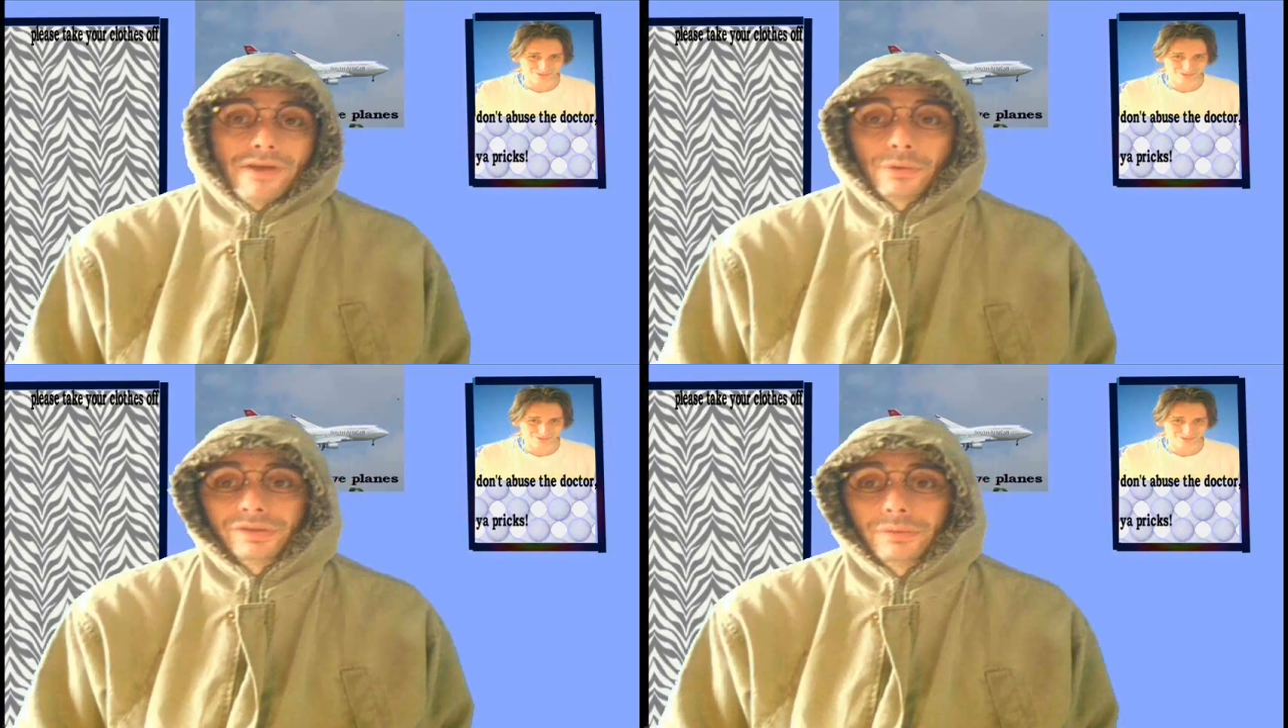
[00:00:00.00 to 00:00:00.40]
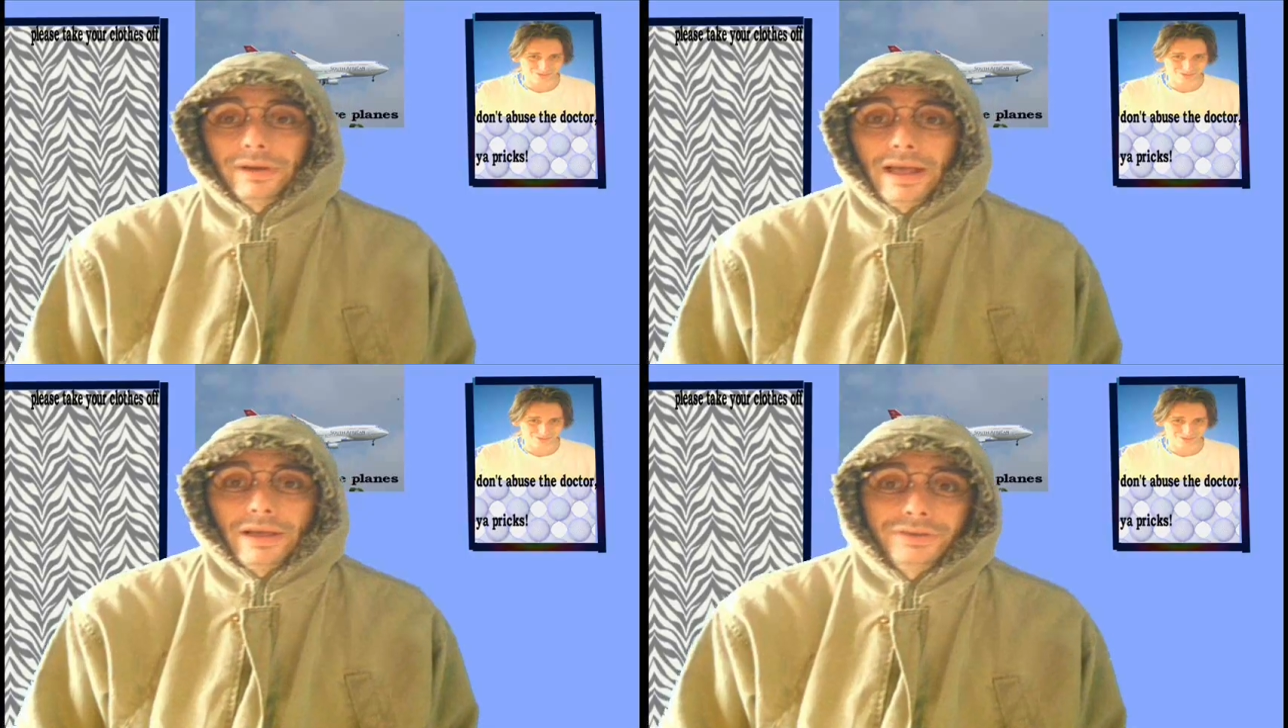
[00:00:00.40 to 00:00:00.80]
was someone
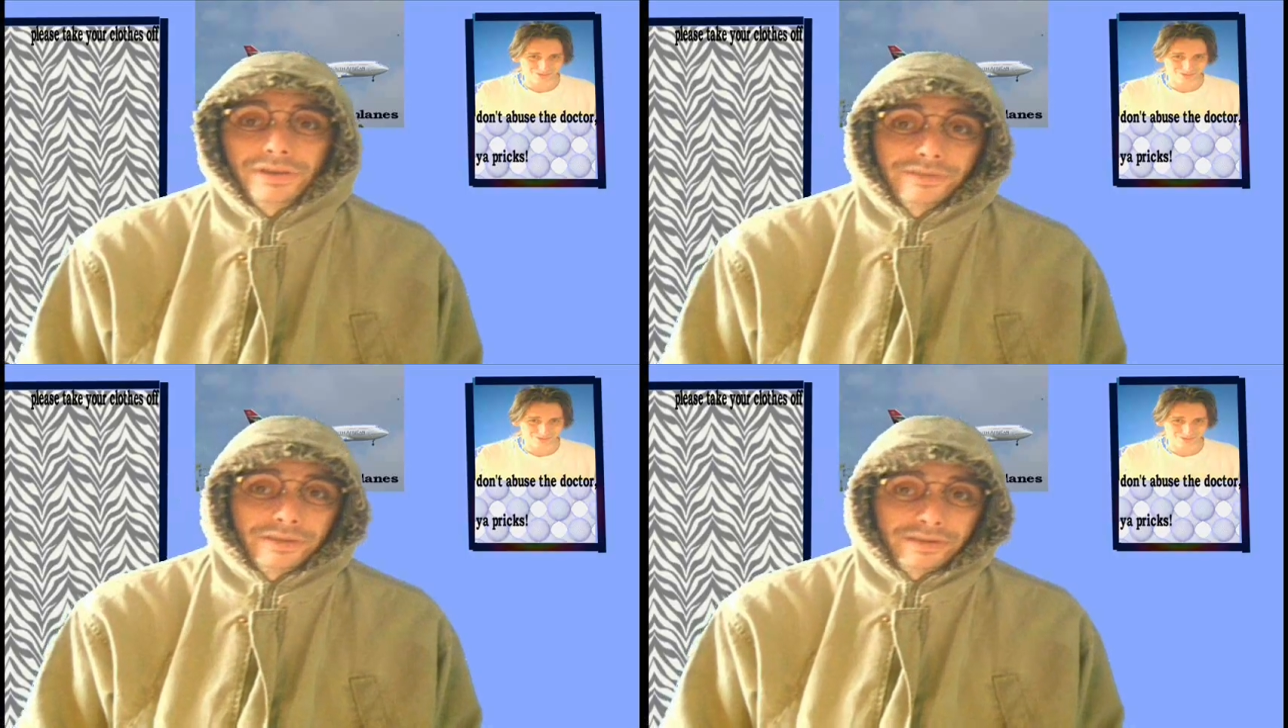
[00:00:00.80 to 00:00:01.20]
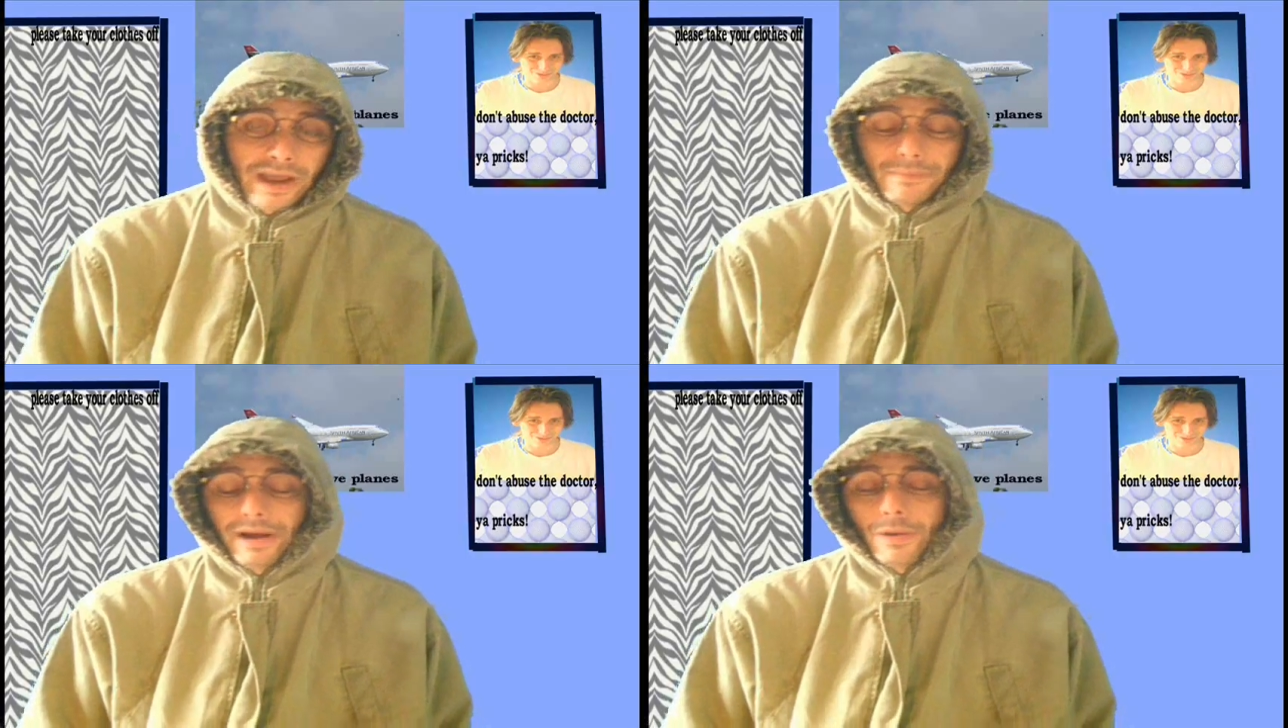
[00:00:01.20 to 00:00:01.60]
else, you'd have to take
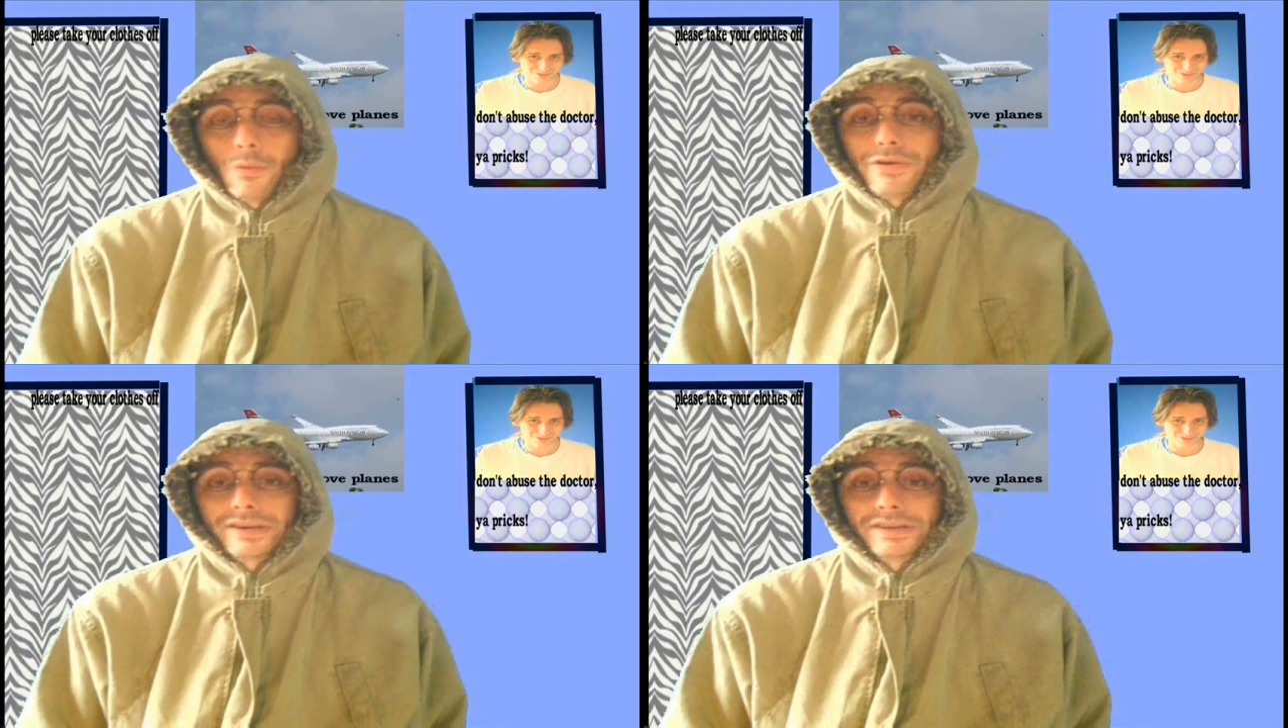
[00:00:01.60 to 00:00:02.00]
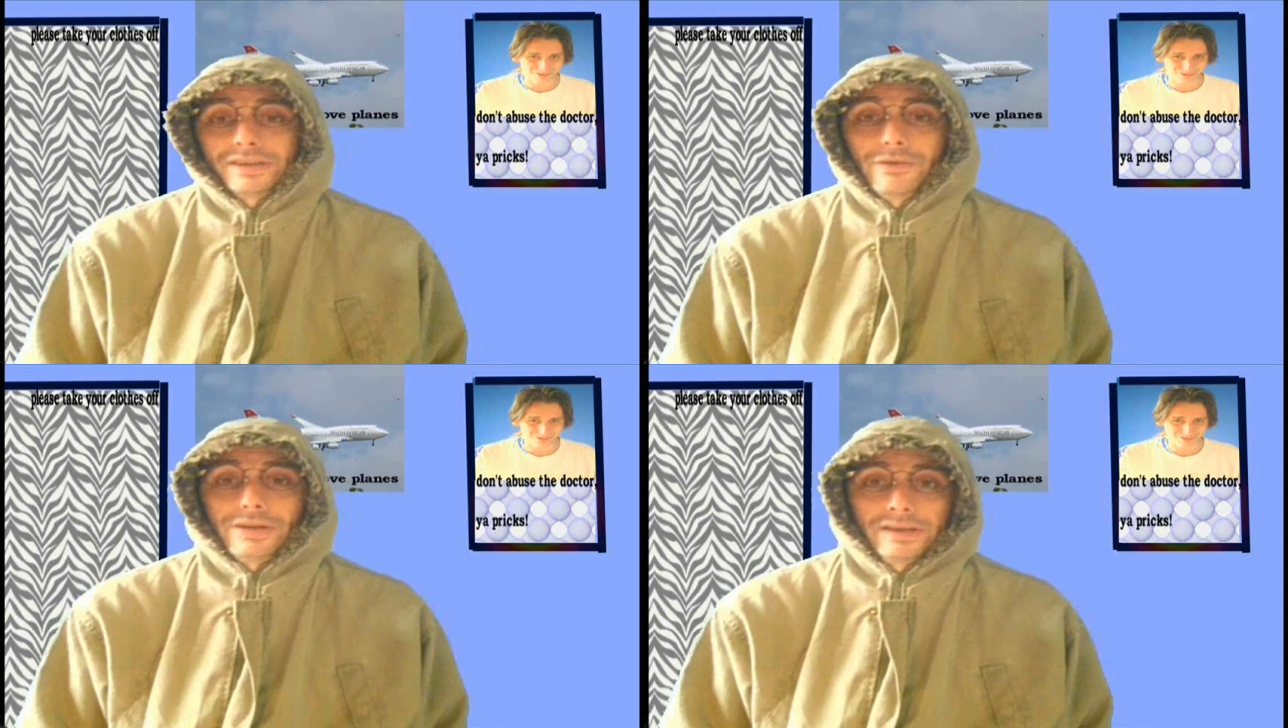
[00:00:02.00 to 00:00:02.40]
my worries
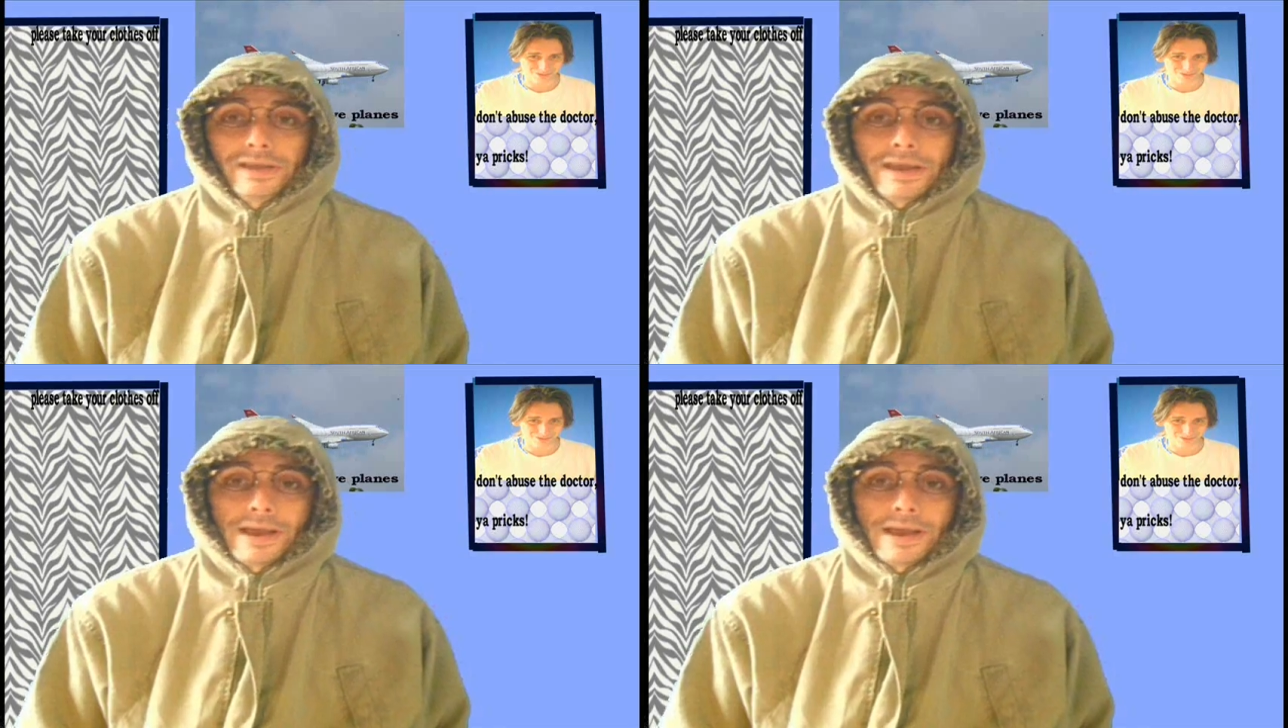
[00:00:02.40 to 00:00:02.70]
seriously.